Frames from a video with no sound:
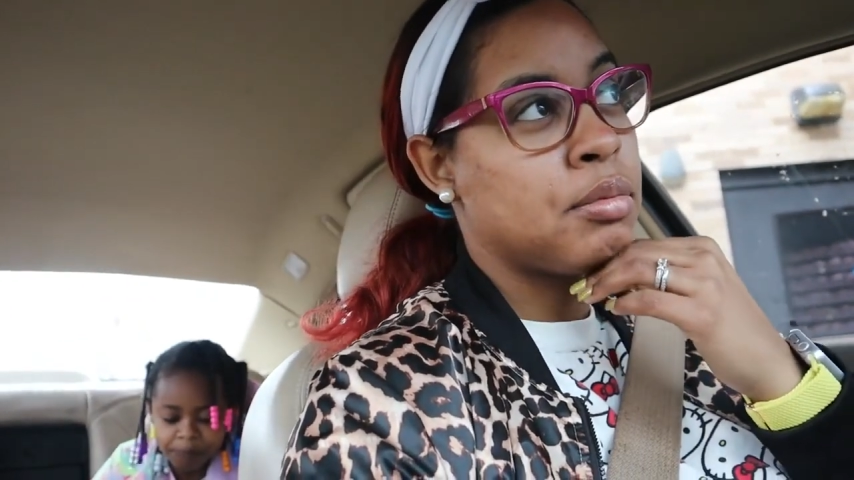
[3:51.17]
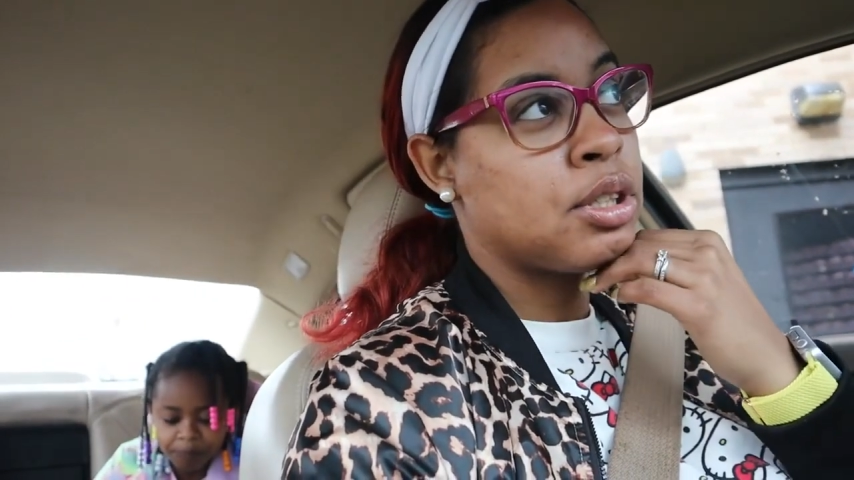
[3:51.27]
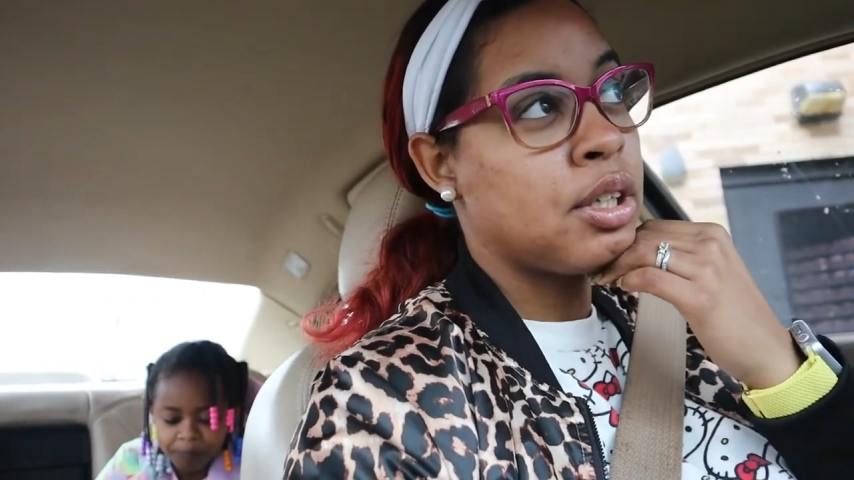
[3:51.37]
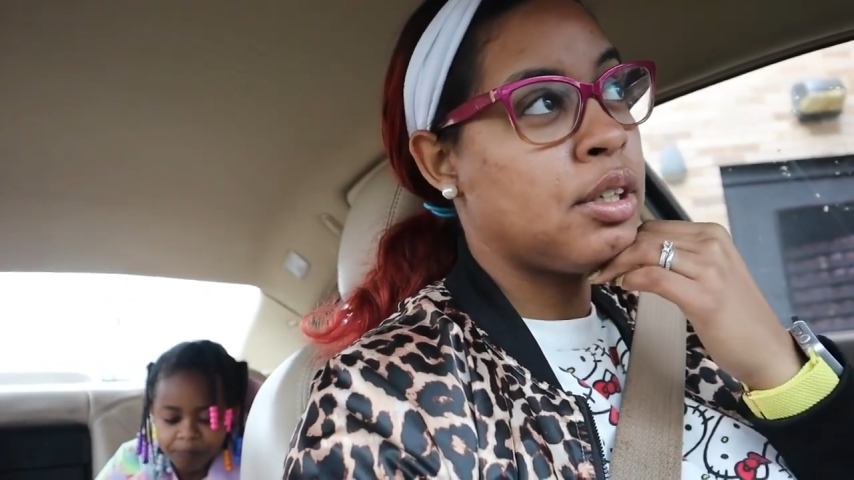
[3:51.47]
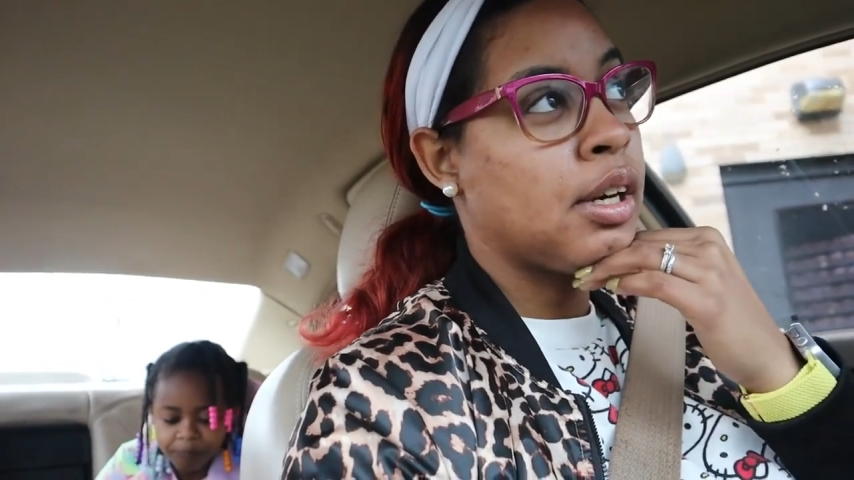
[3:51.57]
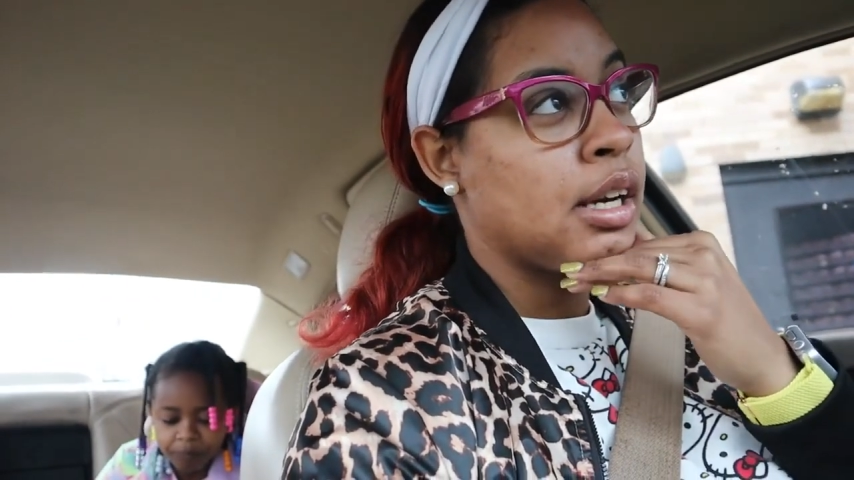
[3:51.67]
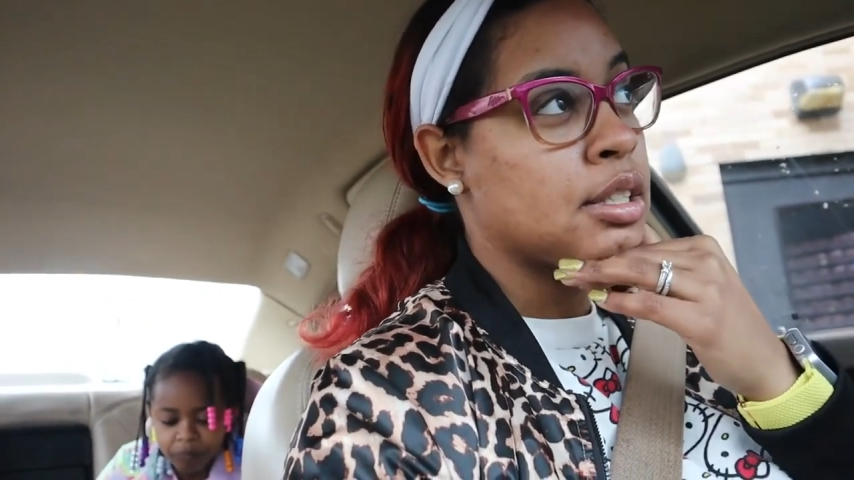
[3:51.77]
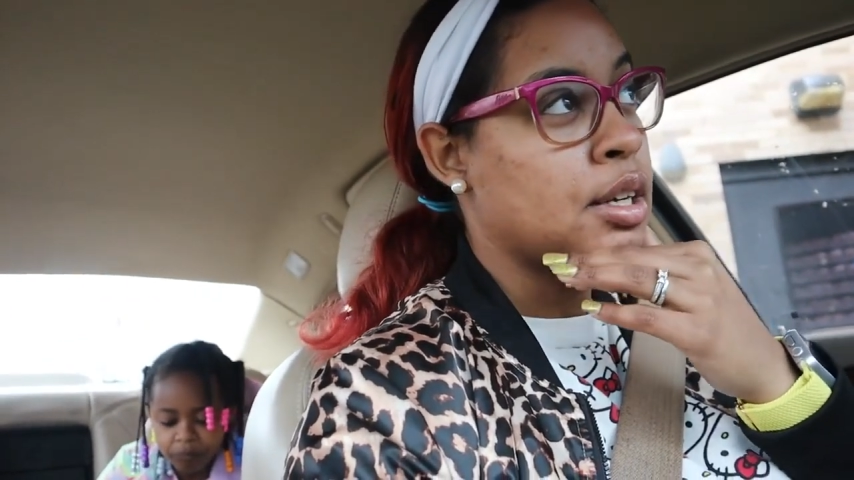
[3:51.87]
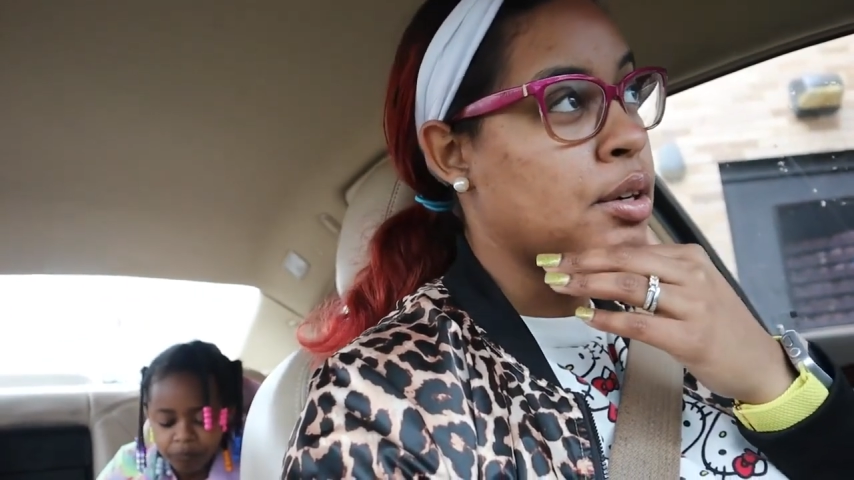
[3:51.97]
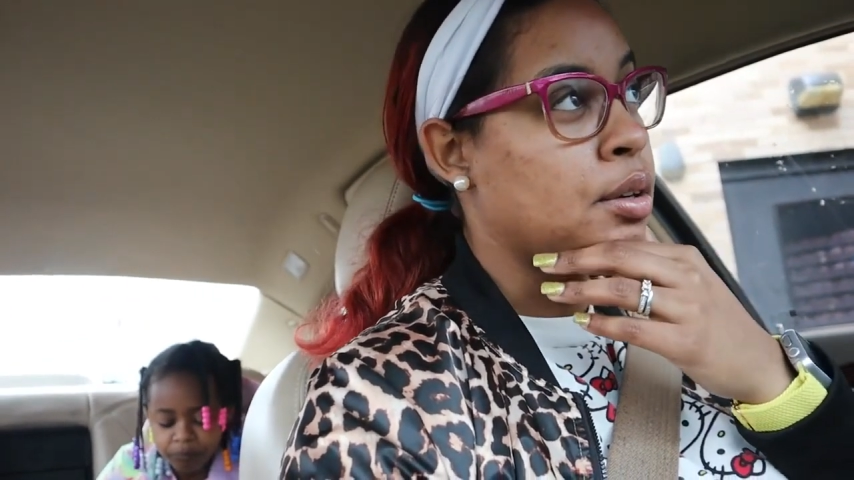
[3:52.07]
show you
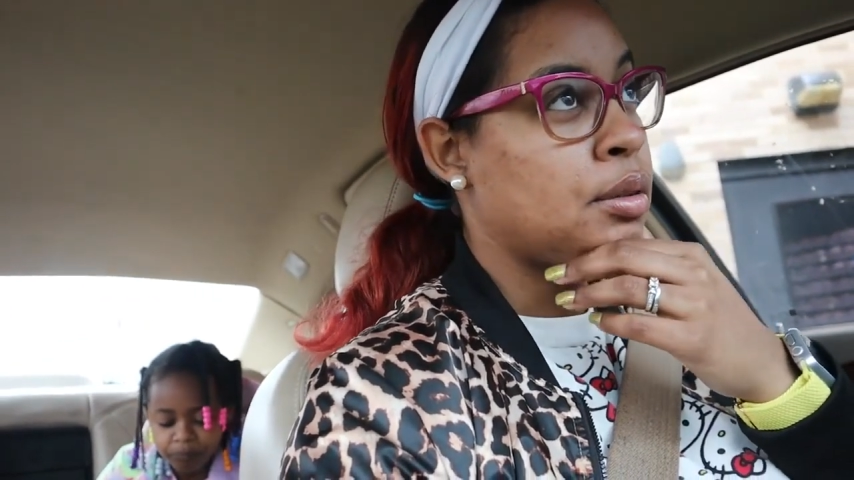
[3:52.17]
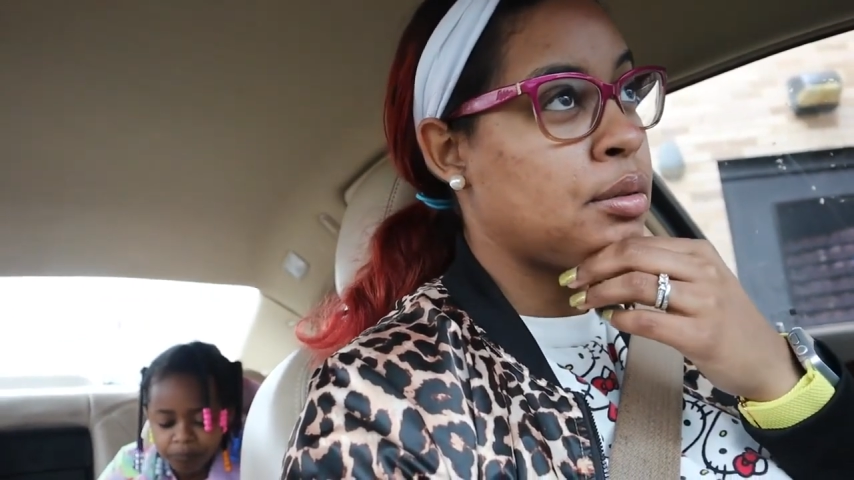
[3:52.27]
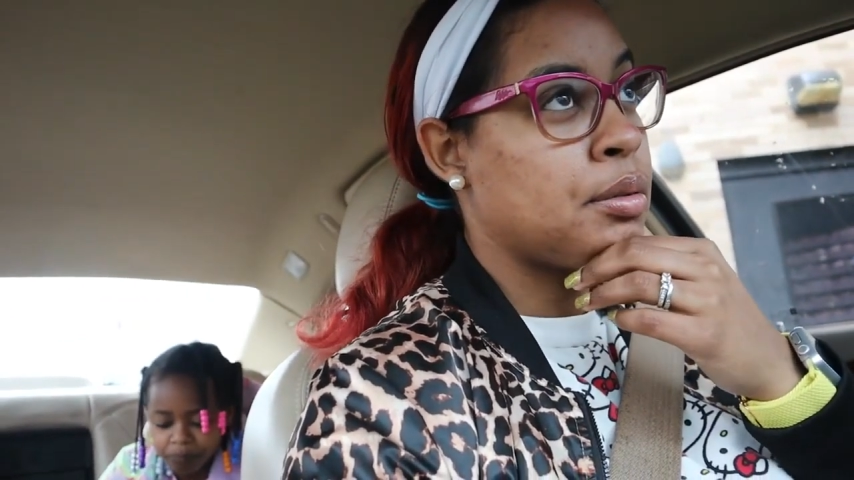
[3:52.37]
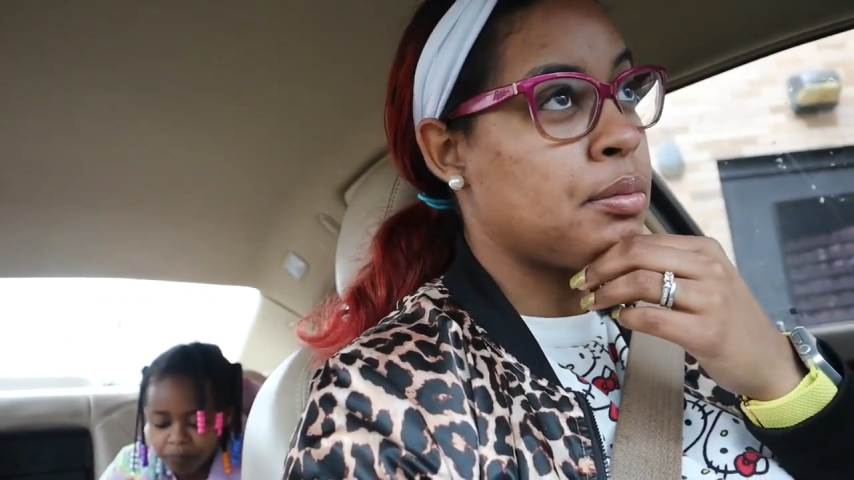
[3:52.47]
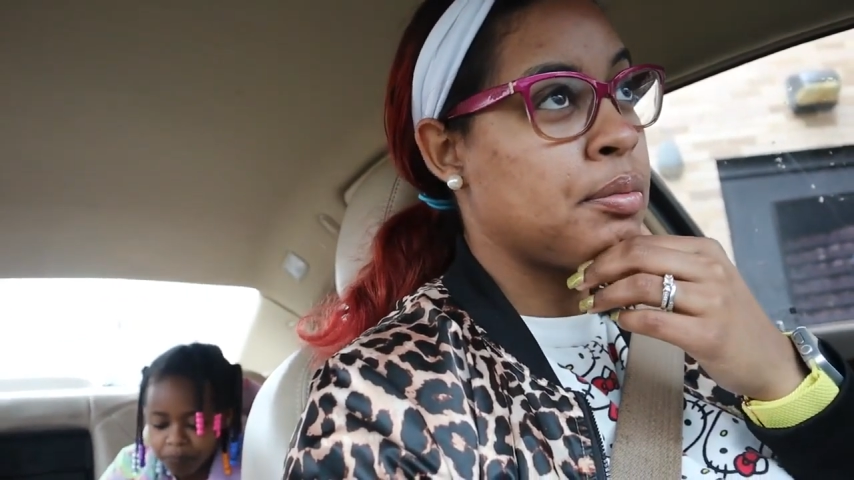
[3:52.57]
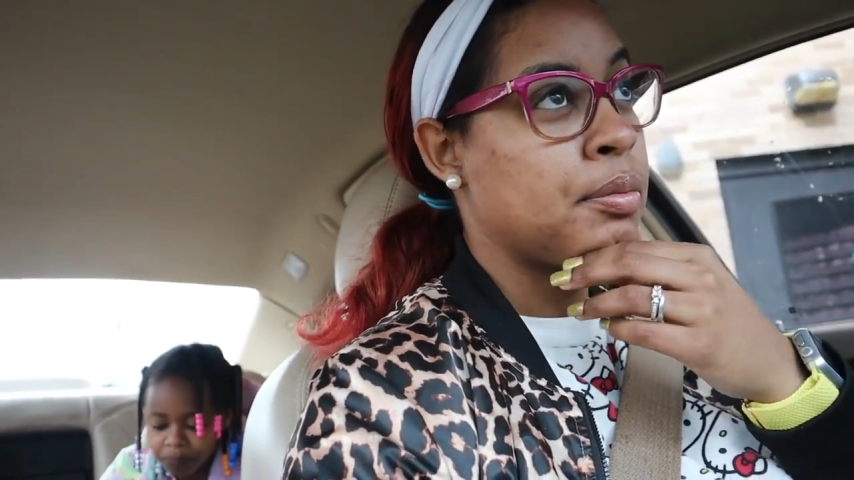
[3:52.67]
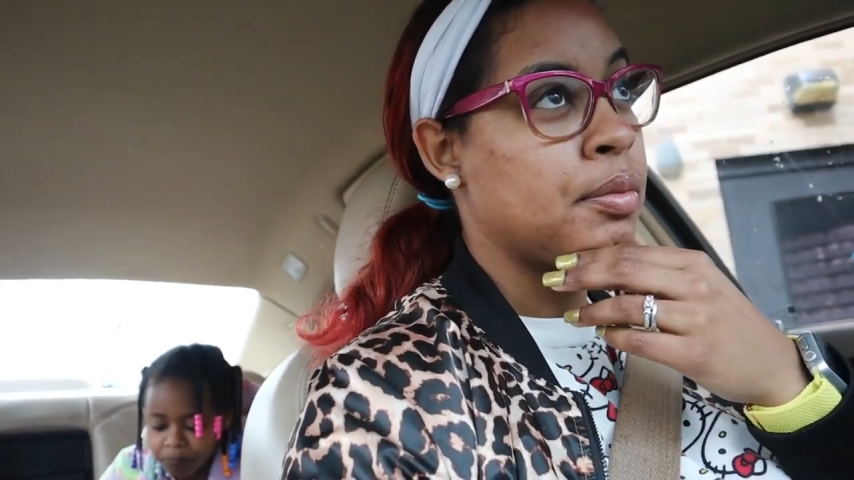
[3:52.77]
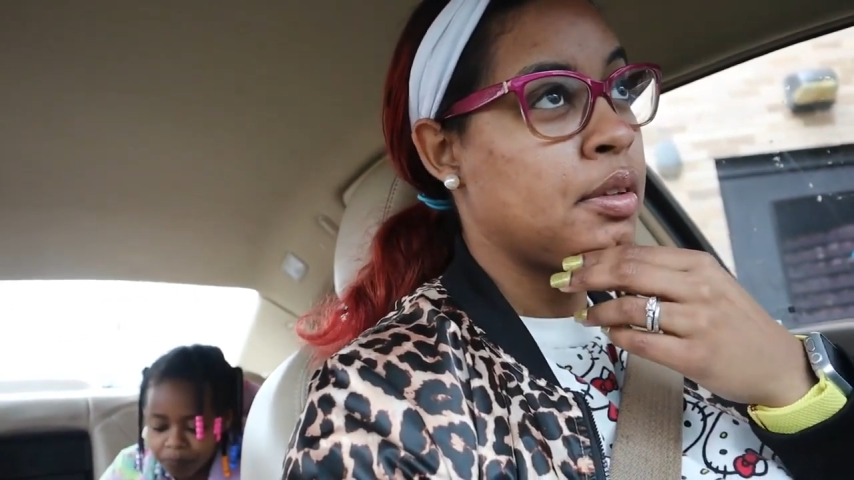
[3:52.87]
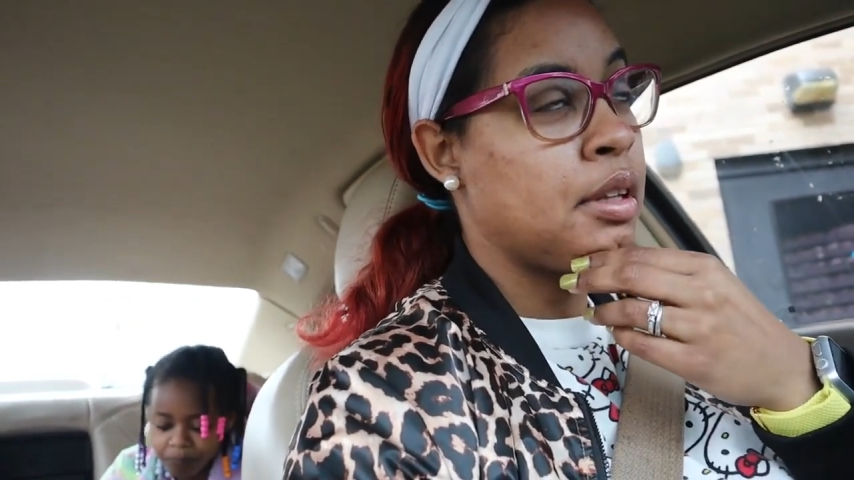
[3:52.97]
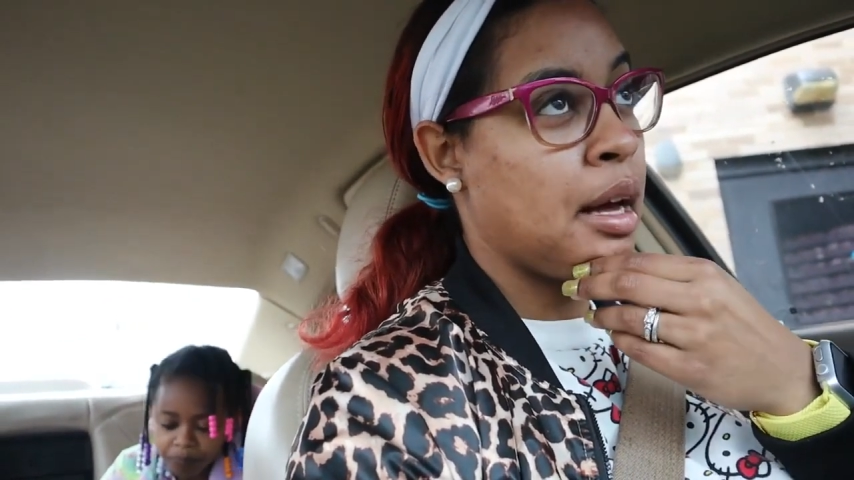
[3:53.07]
guys at home
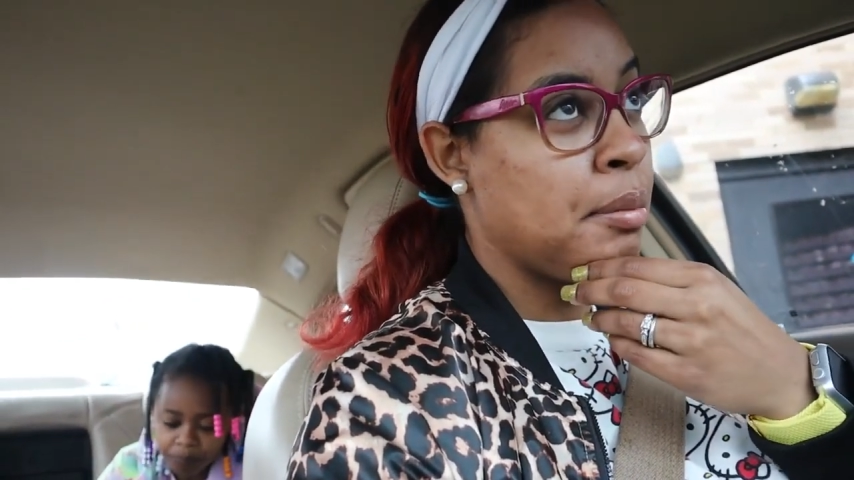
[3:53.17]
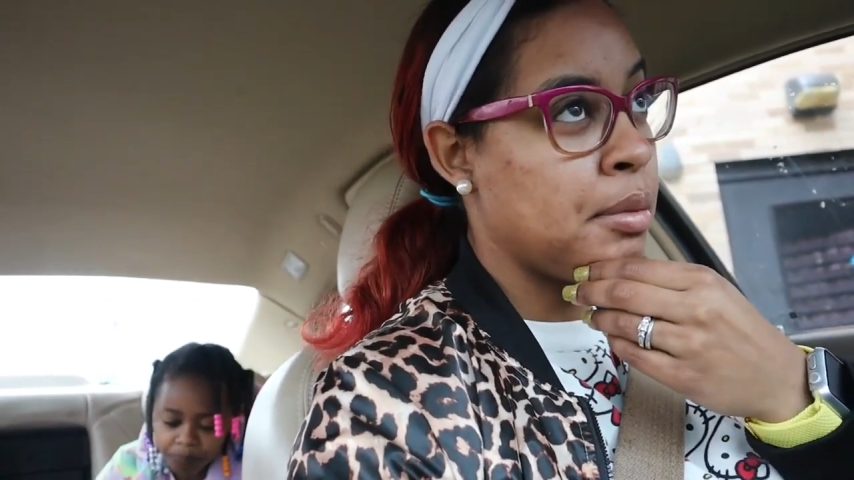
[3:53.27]
that